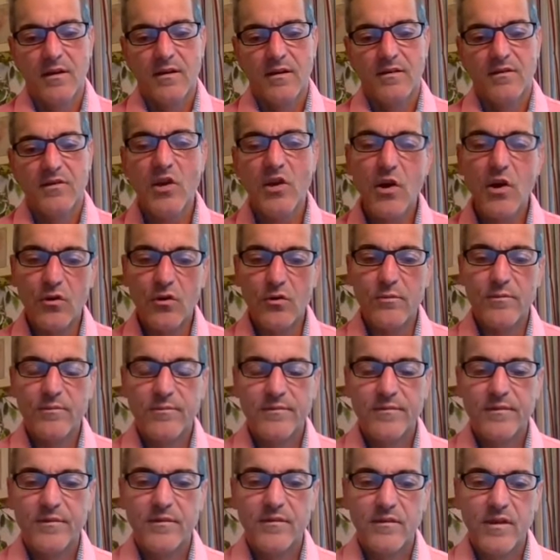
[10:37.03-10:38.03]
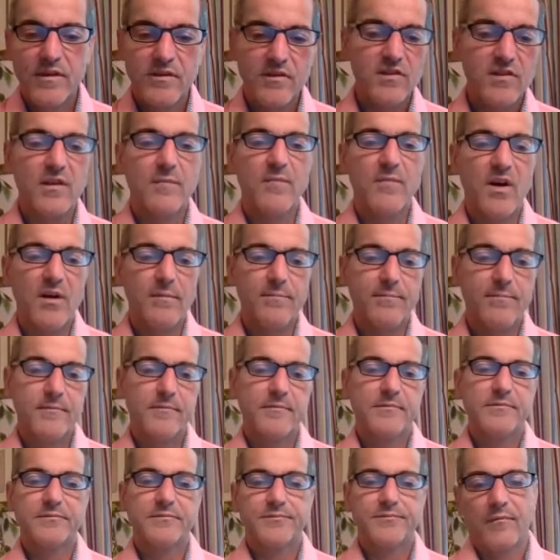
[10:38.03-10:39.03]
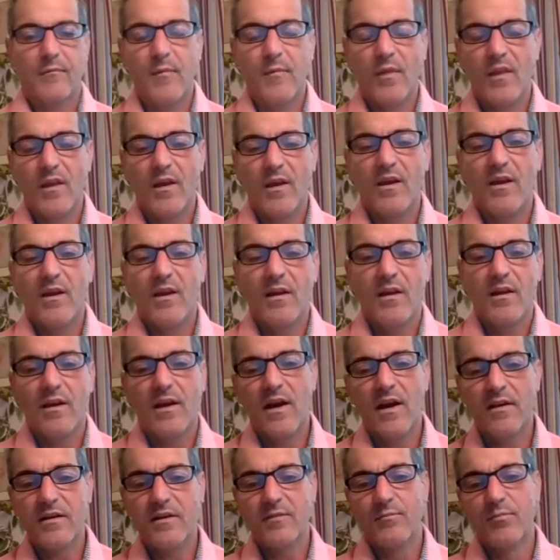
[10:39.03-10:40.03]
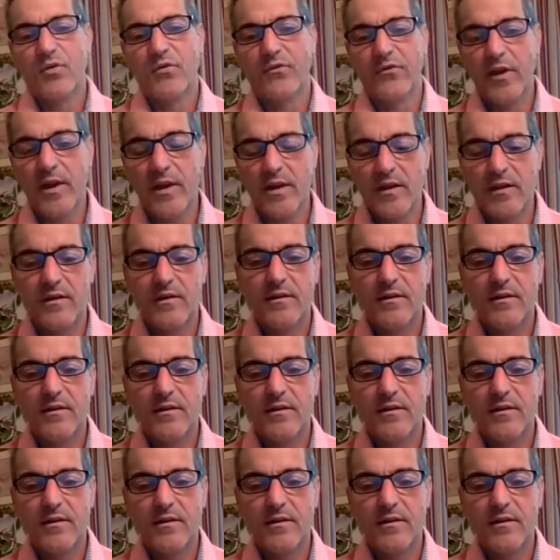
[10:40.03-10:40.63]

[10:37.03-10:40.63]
So let's sum up. How do you prevent